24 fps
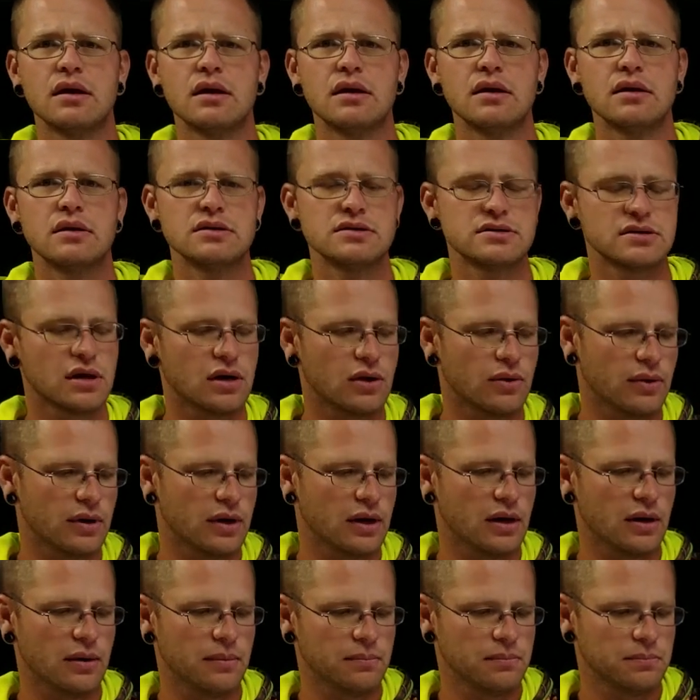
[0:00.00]

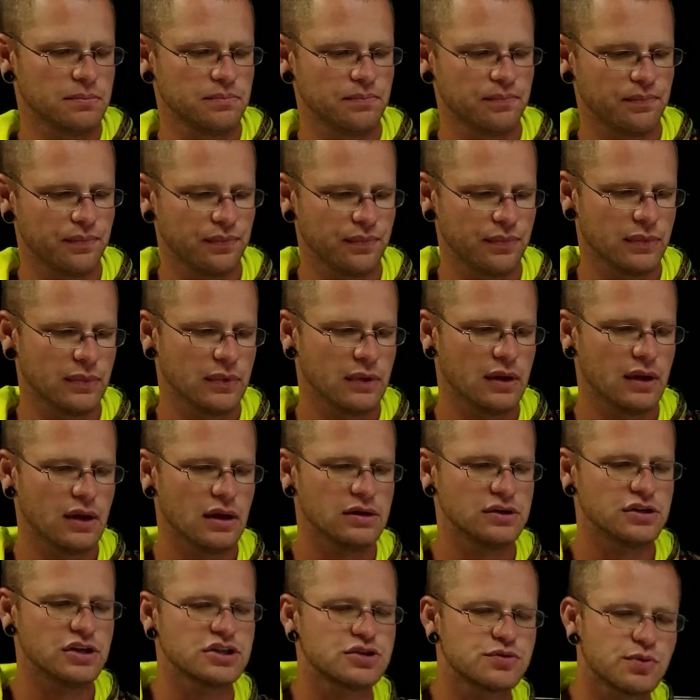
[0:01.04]
So,
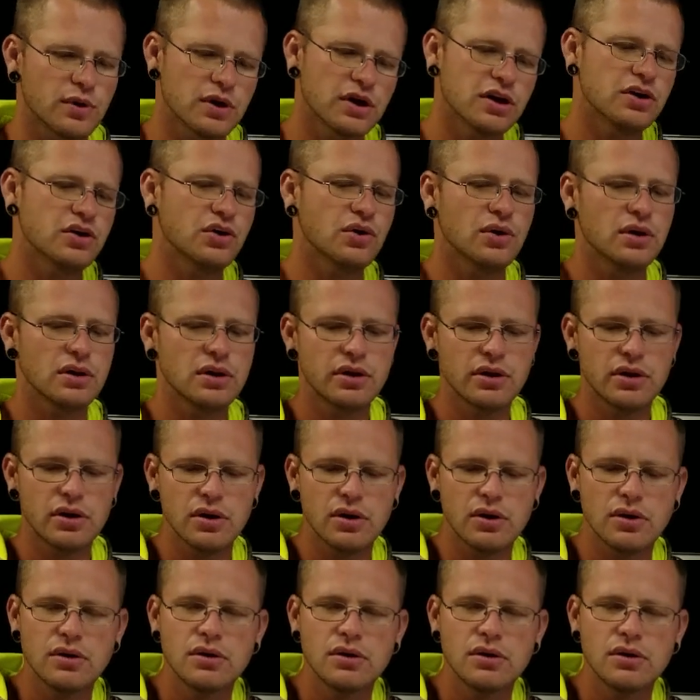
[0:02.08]
just want to do a little